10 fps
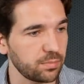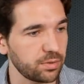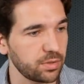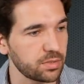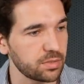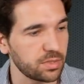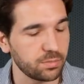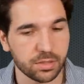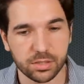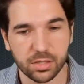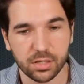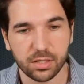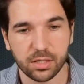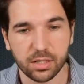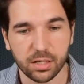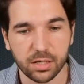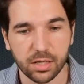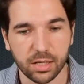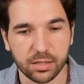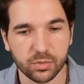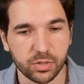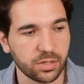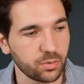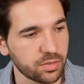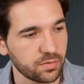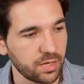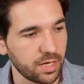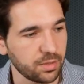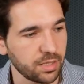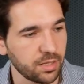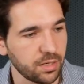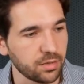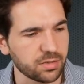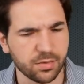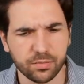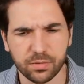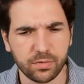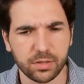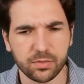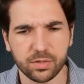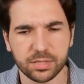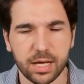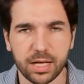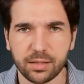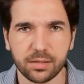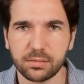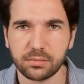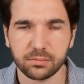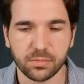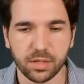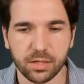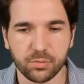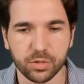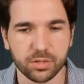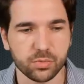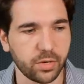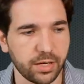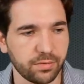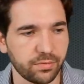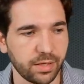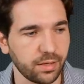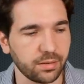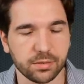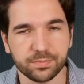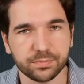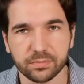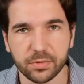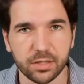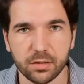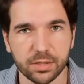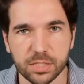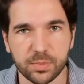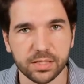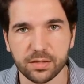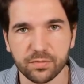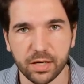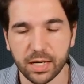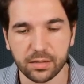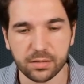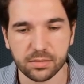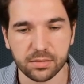He posted this image on Twitter with his family. There's another video of him talking with his wife, and you know he's speaking fine.